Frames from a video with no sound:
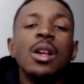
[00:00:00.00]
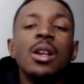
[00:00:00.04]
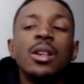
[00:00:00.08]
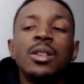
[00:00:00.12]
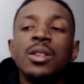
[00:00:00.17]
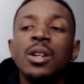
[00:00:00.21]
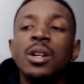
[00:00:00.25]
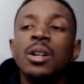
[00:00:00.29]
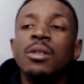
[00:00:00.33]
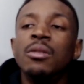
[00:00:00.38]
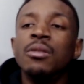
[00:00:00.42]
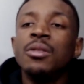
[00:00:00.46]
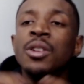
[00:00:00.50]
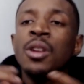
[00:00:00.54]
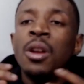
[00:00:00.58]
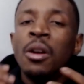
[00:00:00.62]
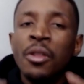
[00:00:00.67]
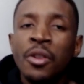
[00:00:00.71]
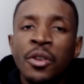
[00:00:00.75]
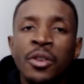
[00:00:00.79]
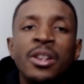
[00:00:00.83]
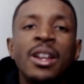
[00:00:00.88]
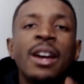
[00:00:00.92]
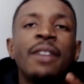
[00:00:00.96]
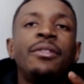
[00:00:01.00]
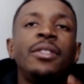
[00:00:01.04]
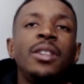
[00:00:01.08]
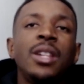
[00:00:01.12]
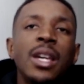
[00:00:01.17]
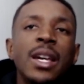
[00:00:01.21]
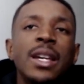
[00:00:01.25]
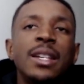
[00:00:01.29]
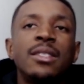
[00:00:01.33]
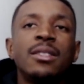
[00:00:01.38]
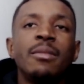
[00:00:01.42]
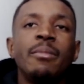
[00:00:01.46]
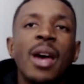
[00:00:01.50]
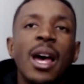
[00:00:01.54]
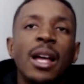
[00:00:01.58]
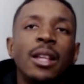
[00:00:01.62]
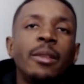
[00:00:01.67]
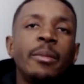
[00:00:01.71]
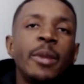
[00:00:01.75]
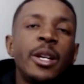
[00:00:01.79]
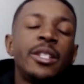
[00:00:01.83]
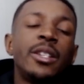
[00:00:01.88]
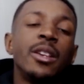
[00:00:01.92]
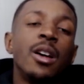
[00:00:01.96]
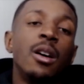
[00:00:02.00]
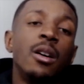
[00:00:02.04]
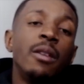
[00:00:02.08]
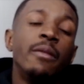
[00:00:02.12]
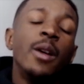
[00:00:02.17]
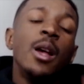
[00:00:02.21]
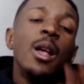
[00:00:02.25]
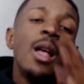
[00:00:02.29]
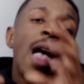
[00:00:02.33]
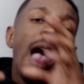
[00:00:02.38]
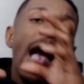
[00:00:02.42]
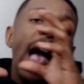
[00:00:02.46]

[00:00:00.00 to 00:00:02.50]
So, there definitely is some elements of